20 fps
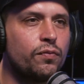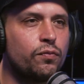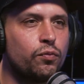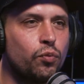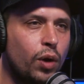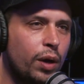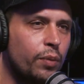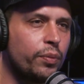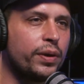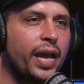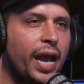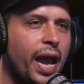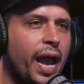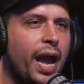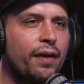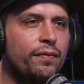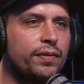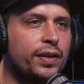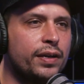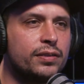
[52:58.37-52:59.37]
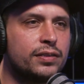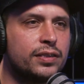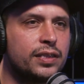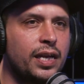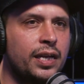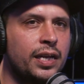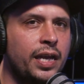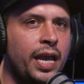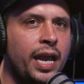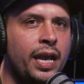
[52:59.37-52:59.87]
of what we have here in
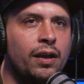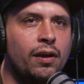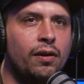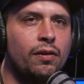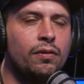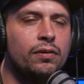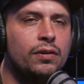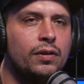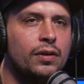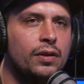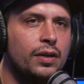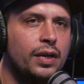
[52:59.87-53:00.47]
San Diego.